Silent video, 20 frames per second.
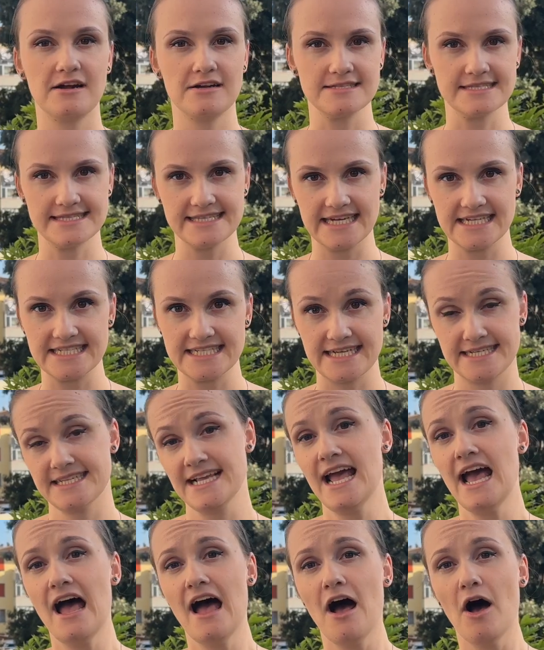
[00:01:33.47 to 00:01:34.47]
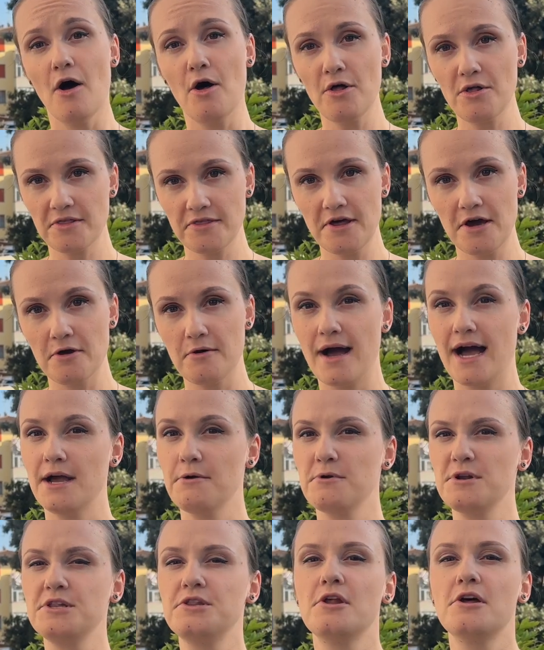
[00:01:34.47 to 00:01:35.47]
on Sundays. Although I
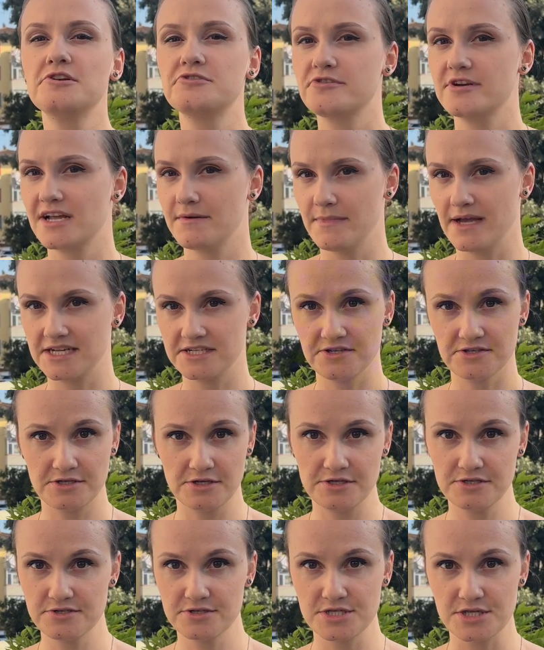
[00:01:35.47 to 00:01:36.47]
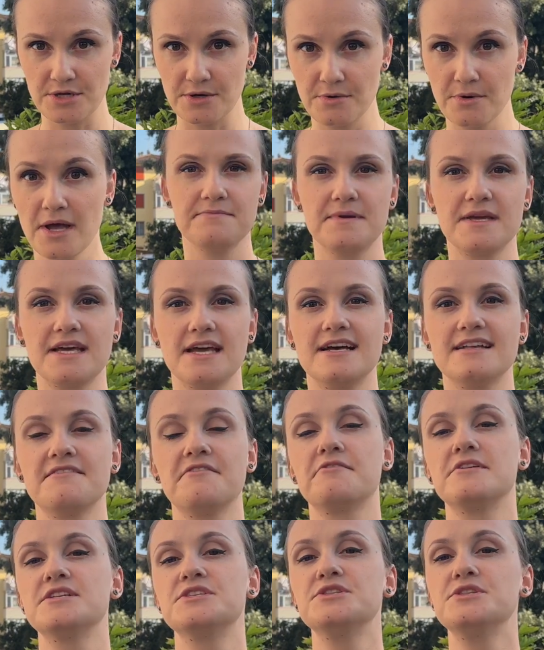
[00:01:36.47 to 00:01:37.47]
would not recommend you to do so, because
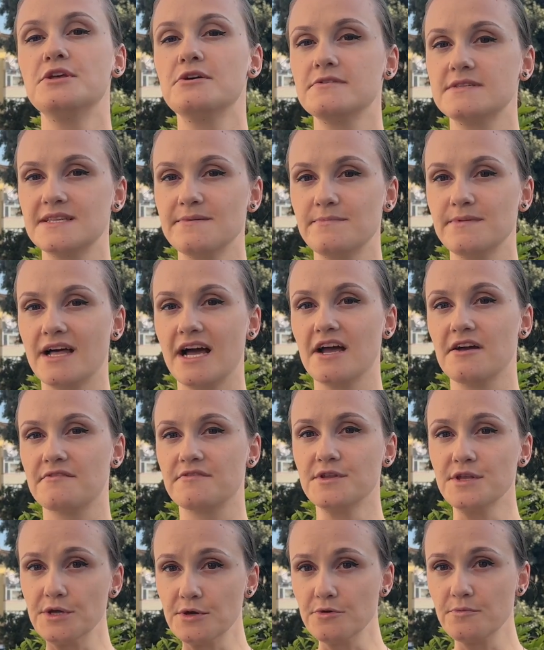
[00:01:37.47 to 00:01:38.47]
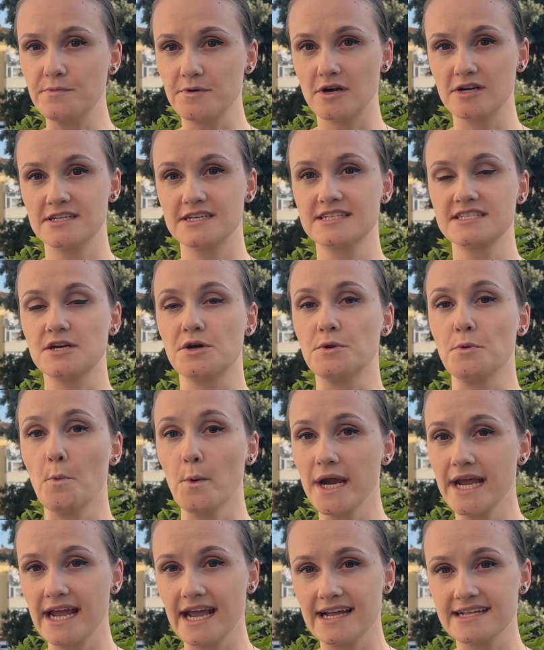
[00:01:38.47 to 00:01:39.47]
there is no supply of new products on
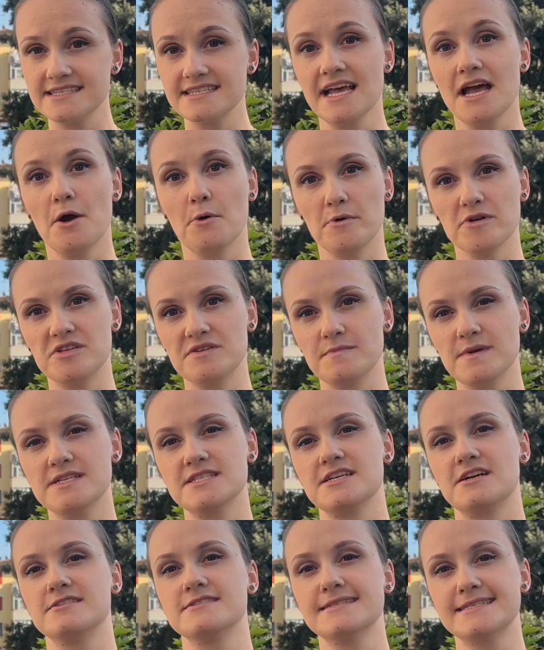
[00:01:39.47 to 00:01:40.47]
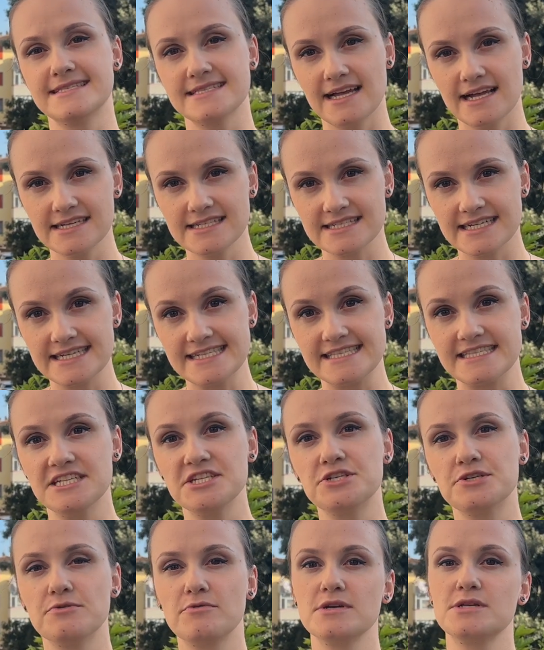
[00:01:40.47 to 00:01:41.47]
weekends, which means on Sundays the
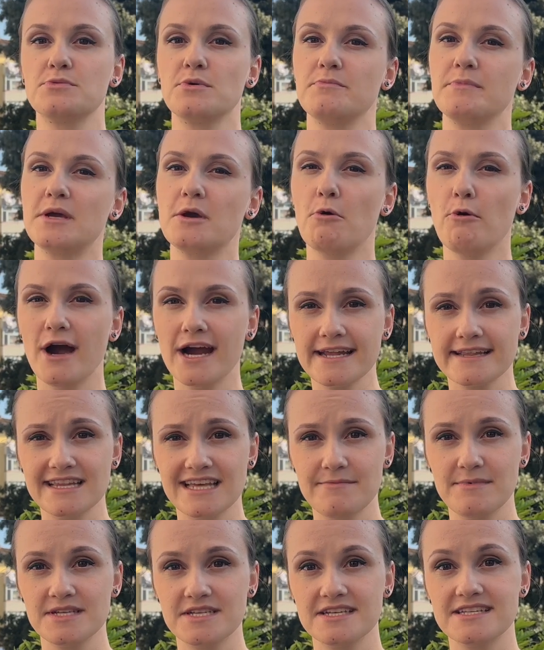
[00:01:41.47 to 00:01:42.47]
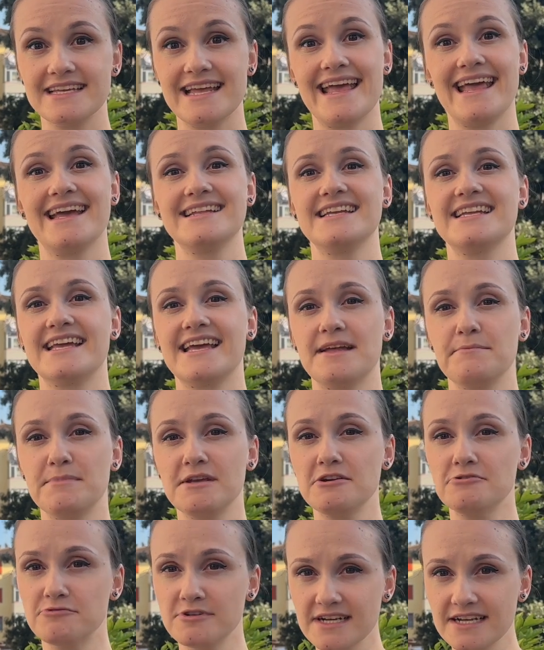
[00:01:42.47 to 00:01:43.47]
choice will be quite limited and it can be
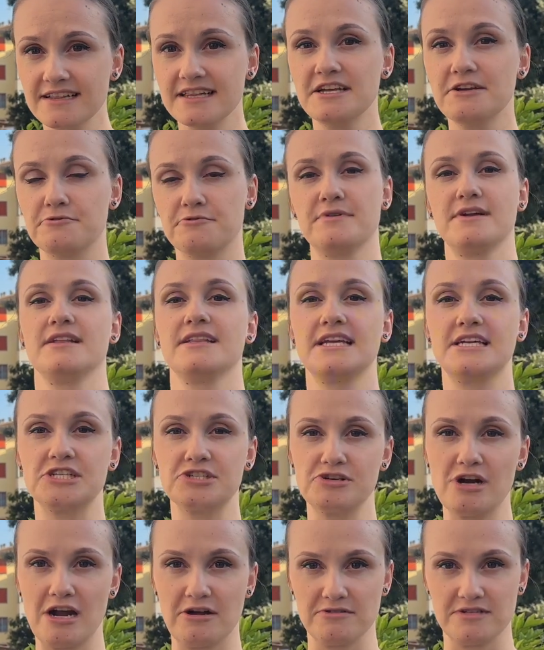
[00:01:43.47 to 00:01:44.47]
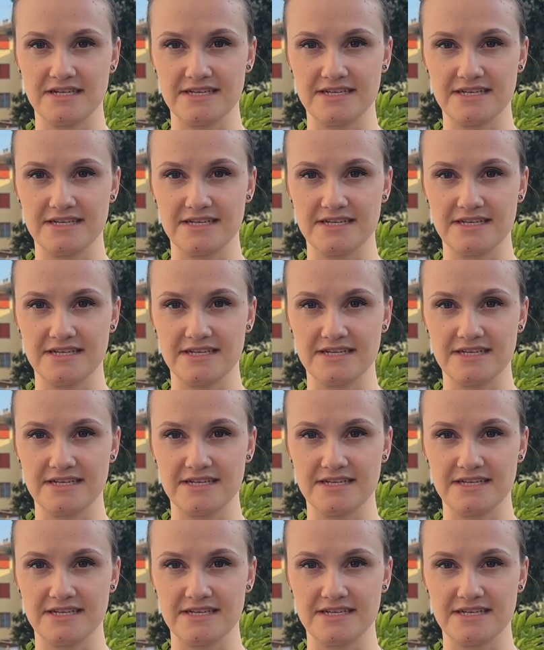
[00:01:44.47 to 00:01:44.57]
really crowded.